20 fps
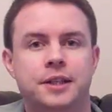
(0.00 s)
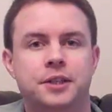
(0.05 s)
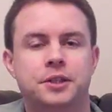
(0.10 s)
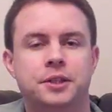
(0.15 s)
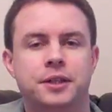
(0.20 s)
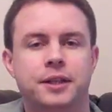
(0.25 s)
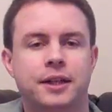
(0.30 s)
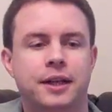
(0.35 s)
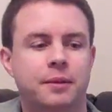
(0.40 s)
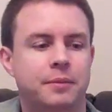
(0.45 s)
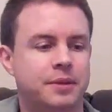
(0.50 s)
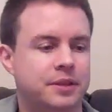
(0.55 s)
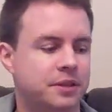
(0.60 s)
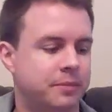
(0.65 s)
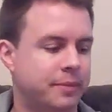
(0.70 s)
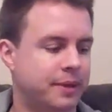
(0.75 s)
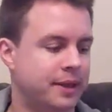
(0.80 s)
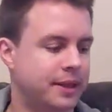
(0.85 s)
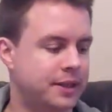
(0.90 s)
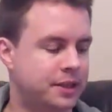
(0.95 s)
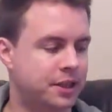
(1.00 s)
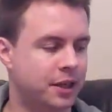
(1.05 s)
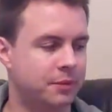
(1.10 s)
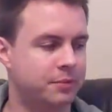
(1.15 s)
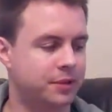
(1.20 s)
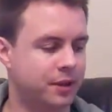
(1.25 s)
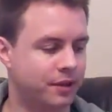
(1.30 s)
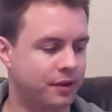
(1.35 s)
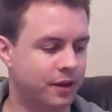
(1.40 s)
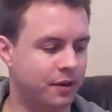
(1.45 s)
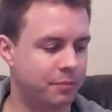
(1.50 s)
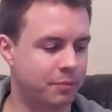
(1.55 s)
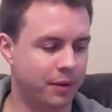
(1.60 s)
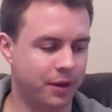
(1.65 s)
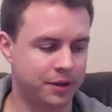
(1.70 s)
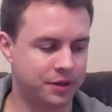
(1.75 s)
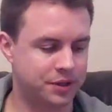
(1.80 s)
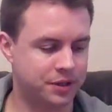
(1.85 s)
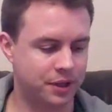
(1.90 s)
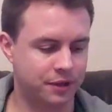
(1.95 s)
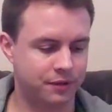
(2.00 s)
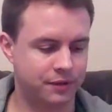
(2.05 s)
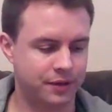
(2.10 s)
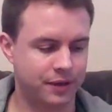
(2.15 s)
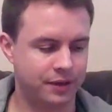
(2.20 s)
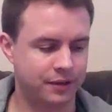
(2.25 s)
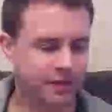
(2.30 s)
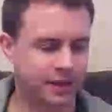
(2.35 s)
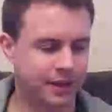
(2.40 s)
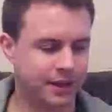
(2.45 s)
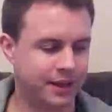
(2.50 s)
and I must admit at times I buy stuff and I think,